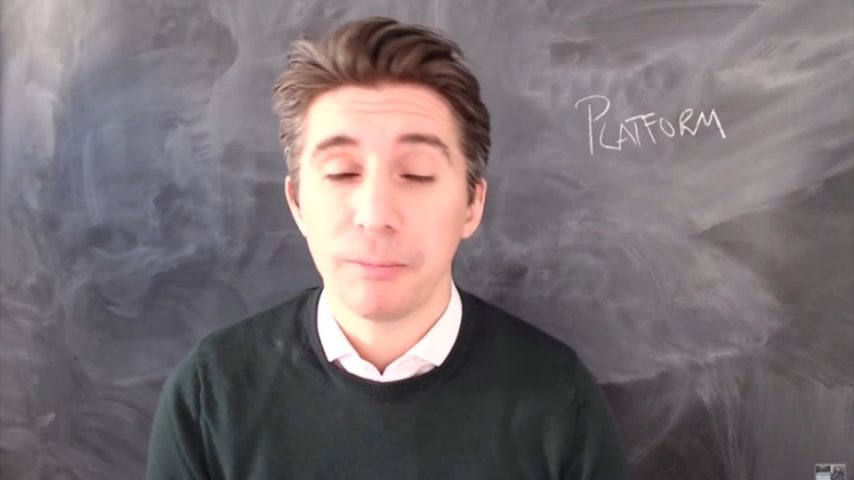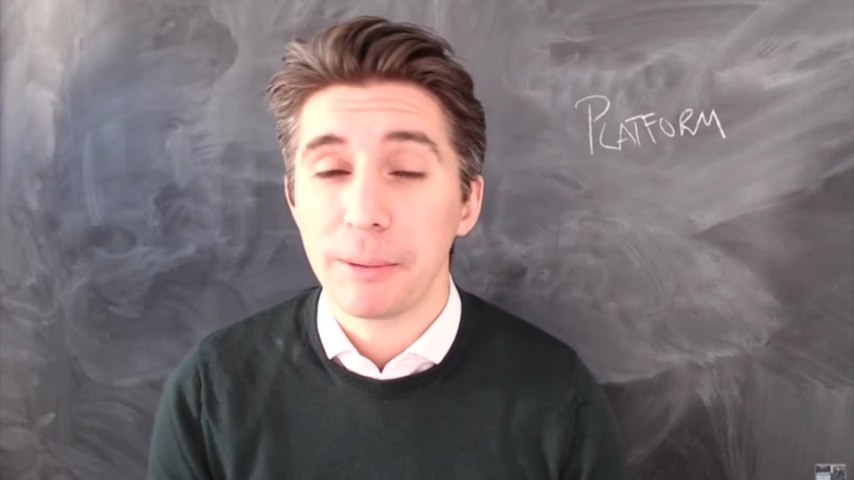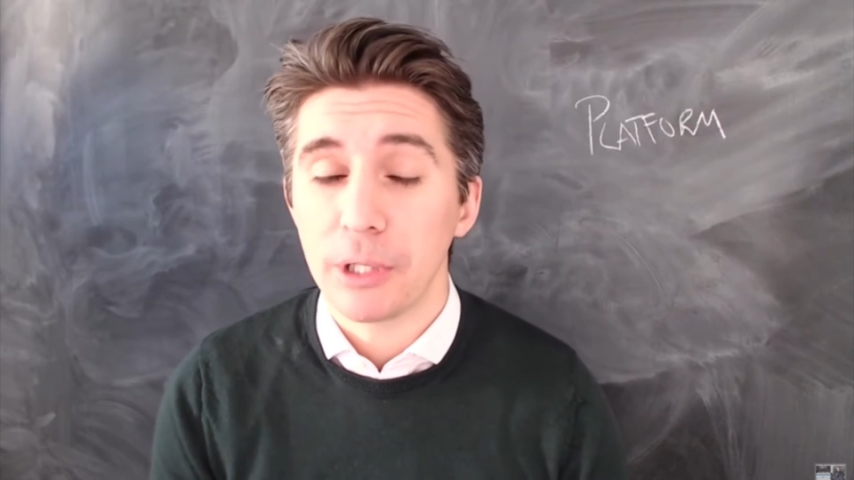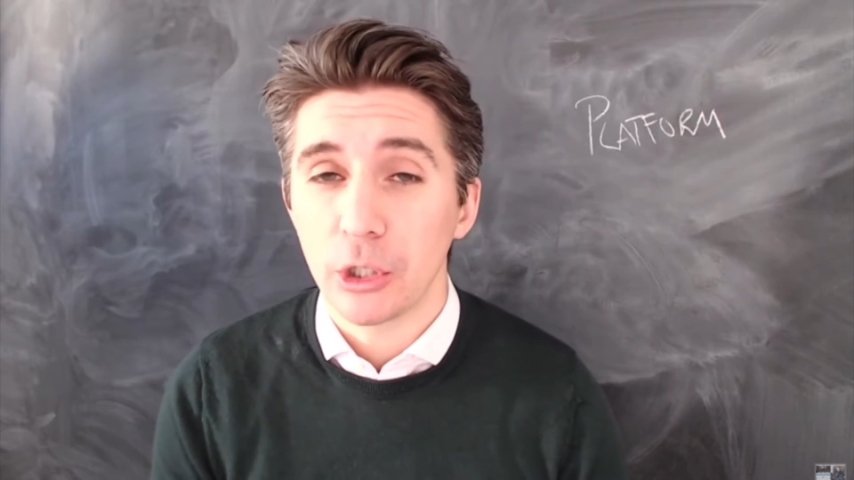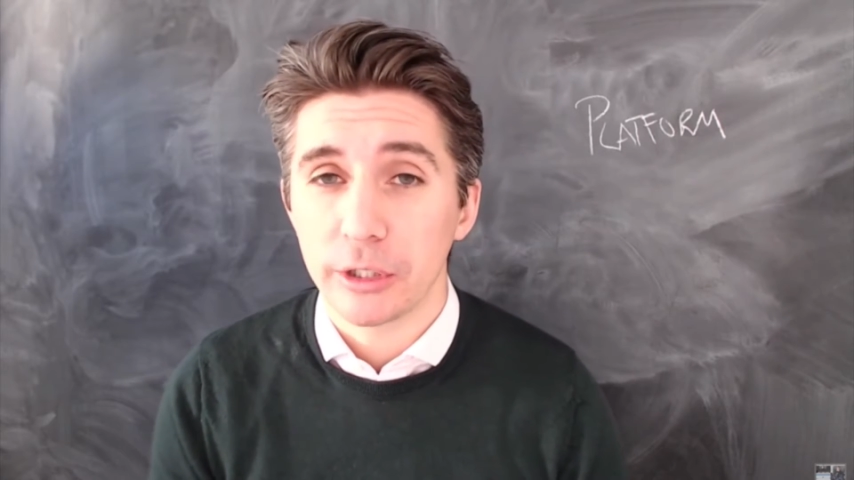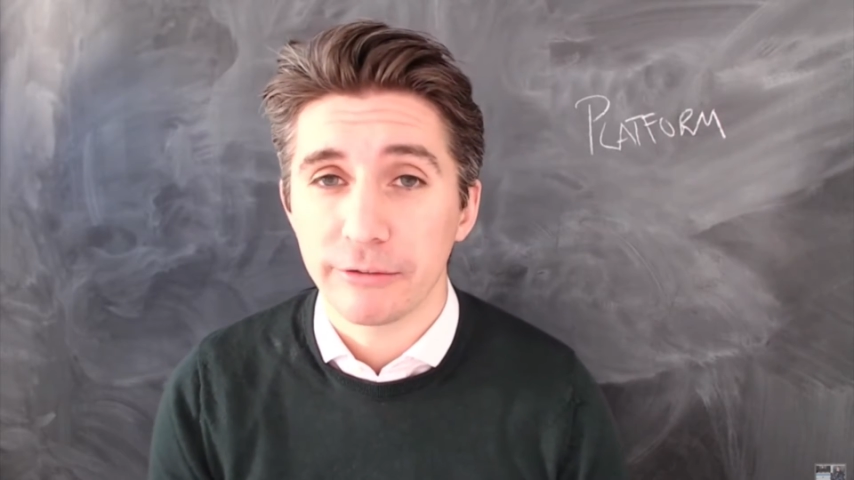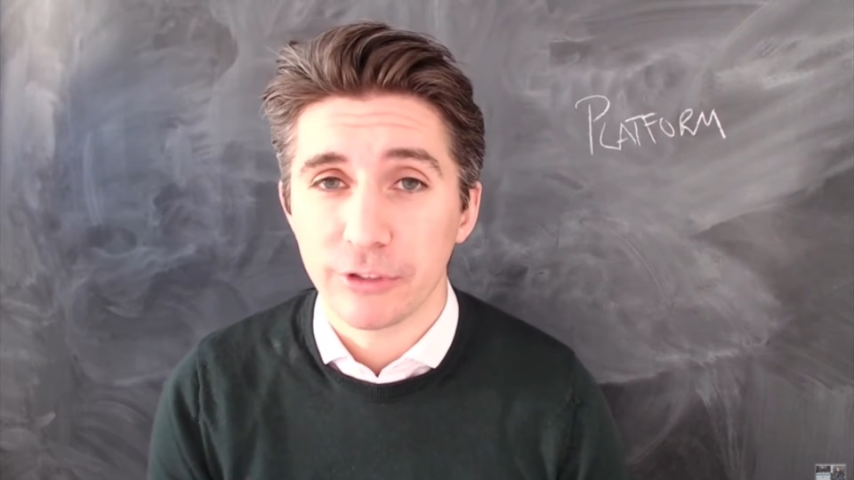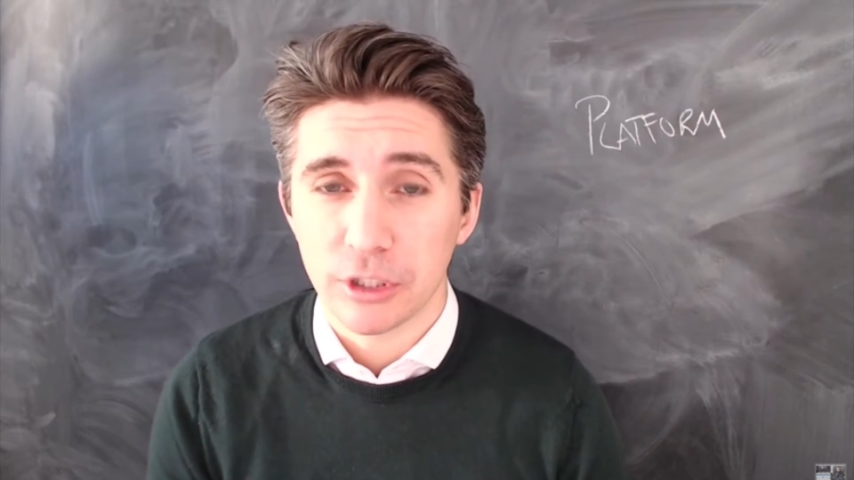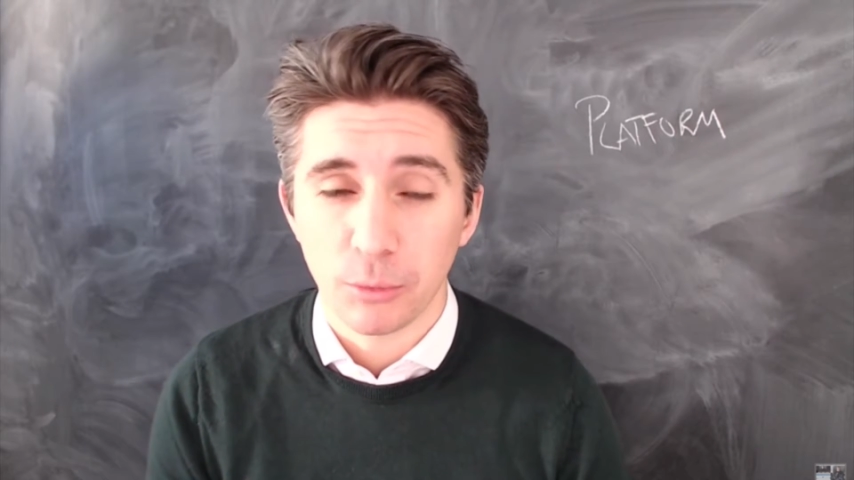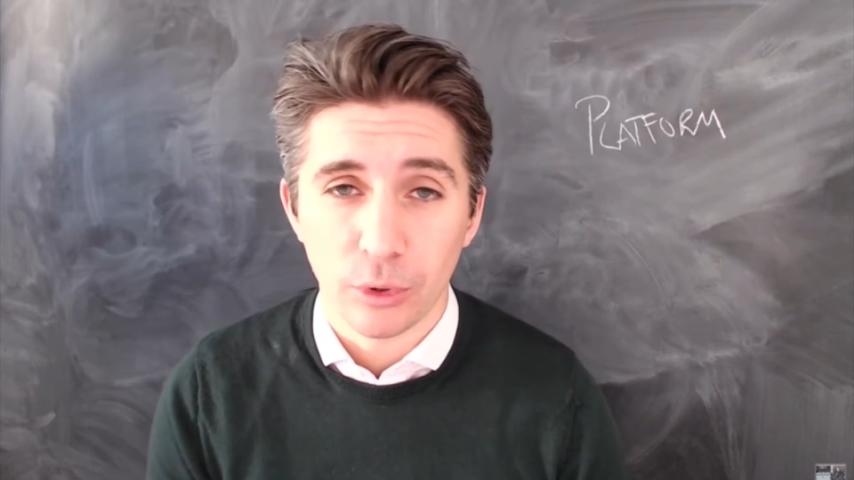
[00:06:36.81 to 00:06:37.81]
maybe they're looking for
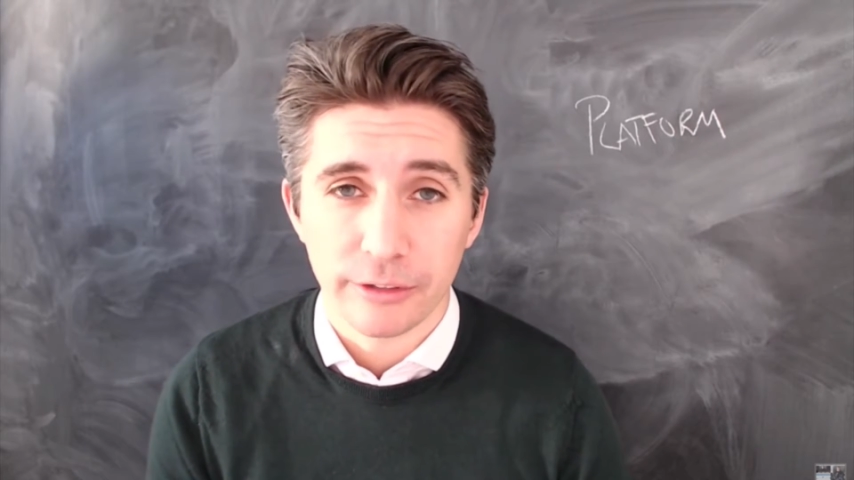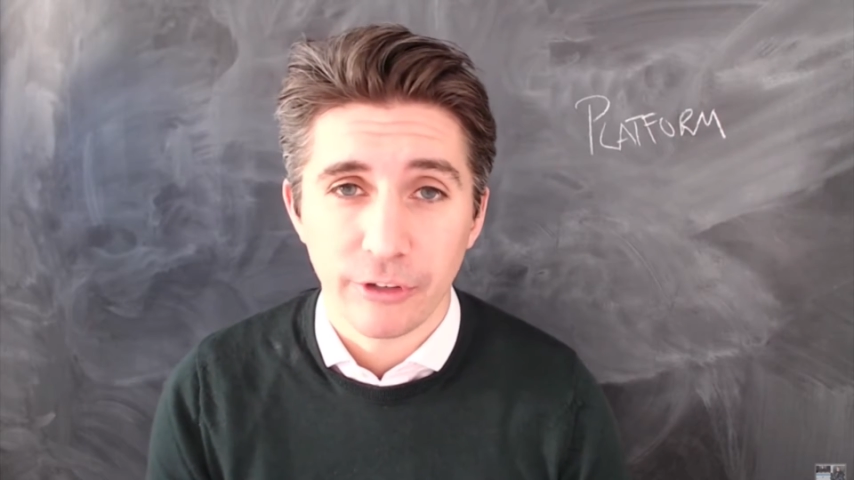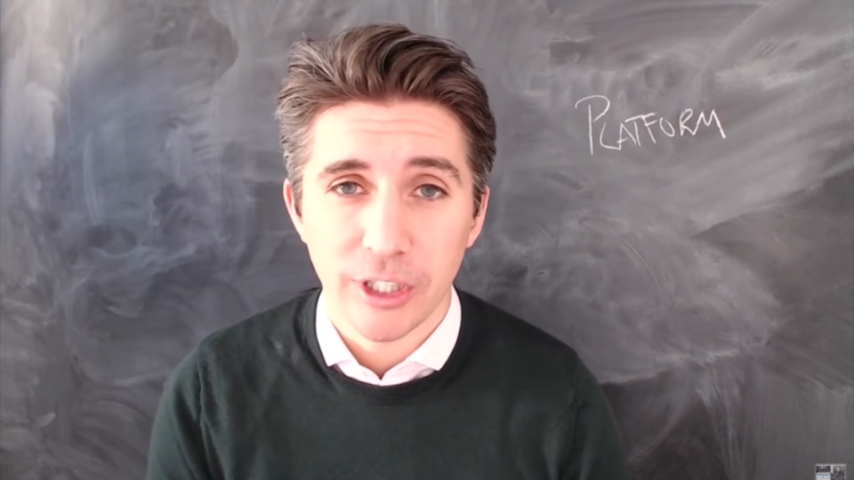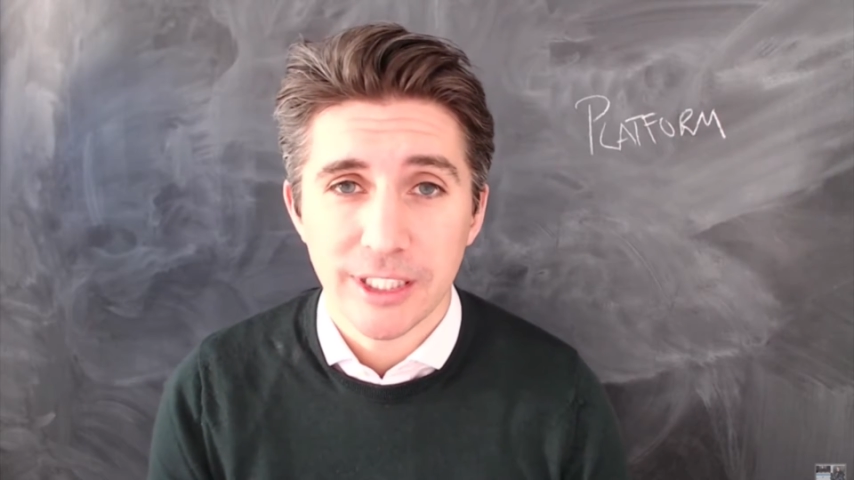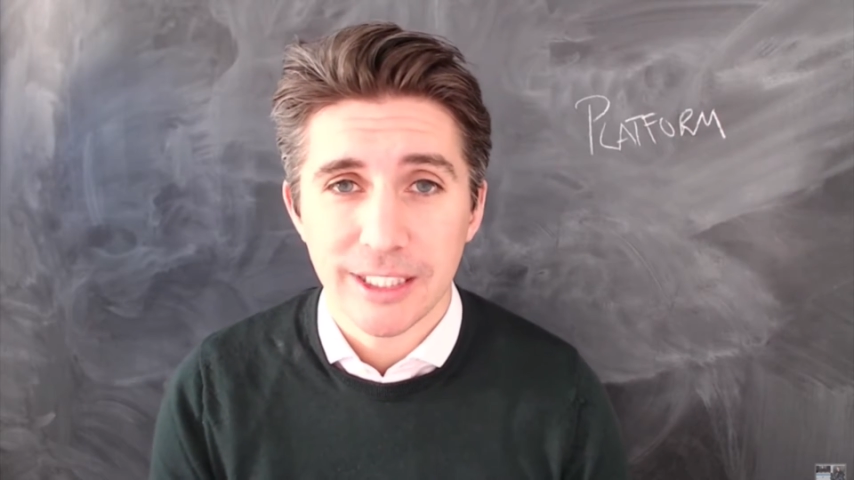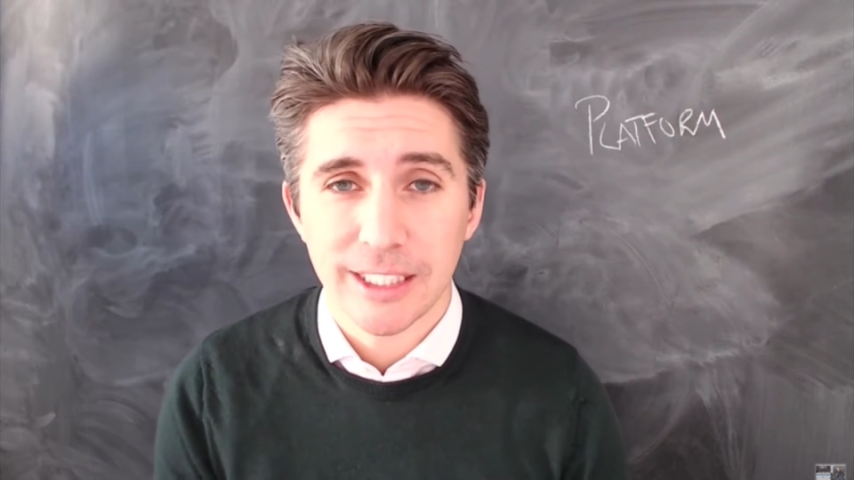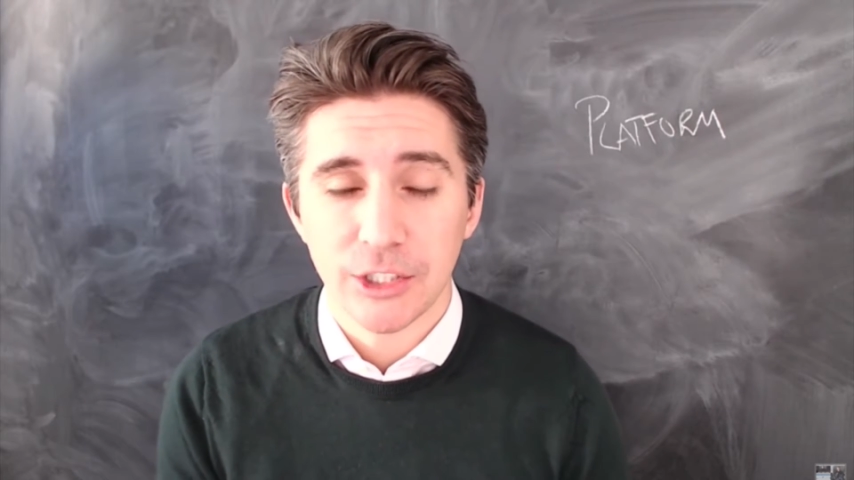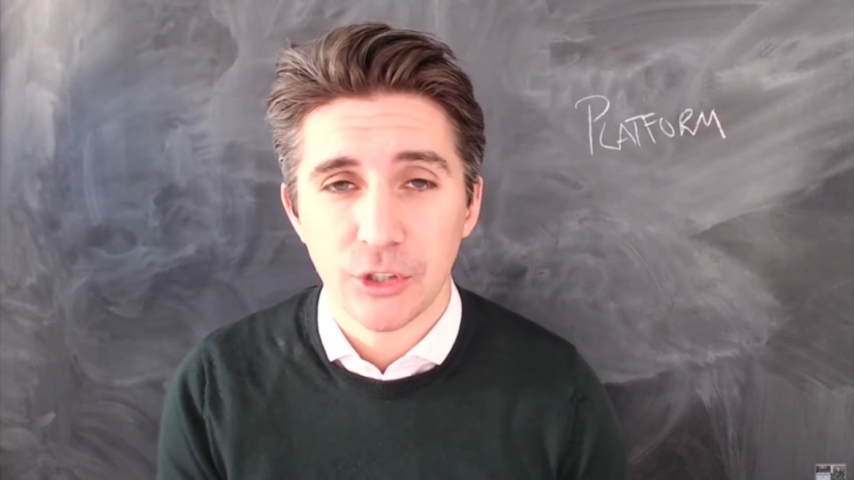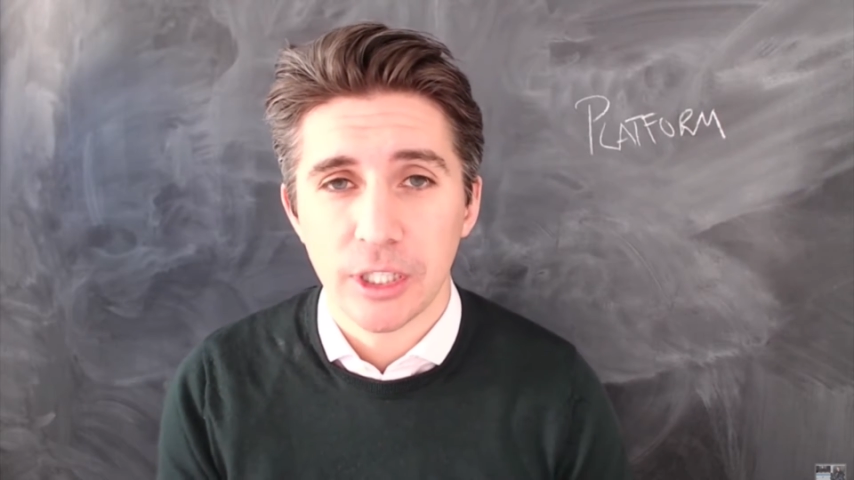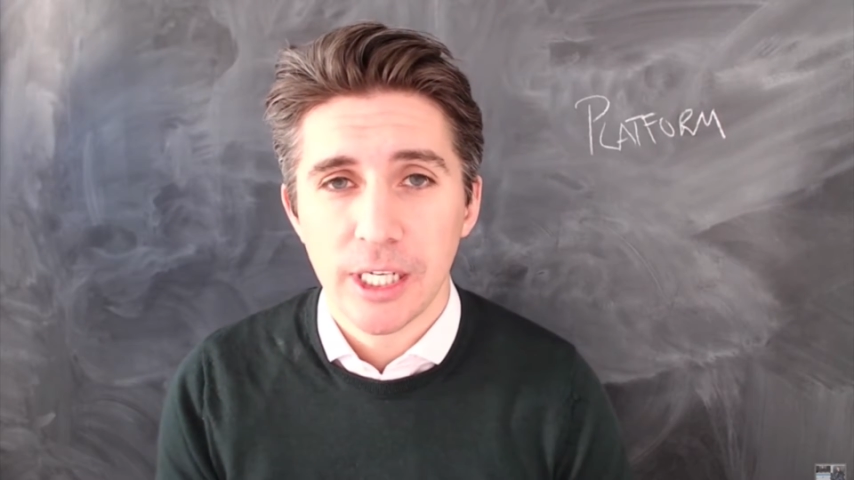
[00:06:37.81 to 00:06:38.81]
some more advice,
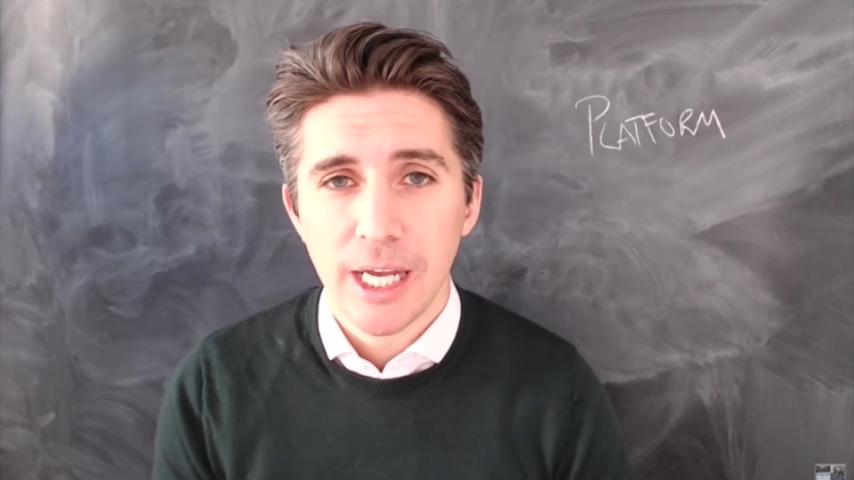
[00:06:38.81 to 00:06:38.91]
etc.